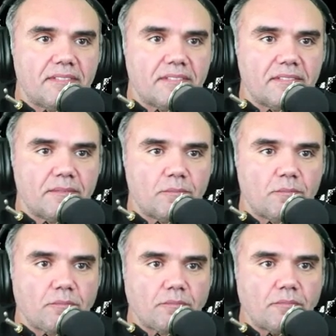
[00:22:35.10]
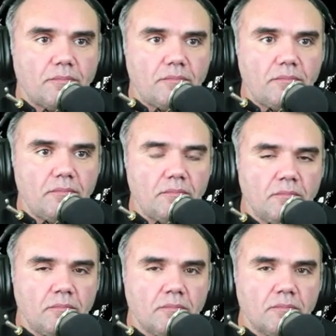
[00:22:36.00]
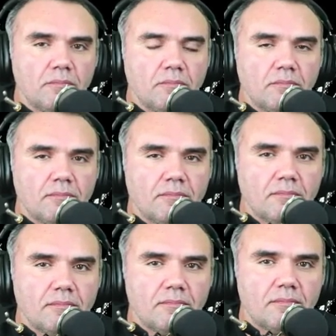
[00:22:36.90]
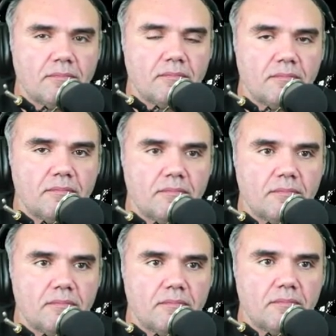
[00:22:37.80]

[no speech]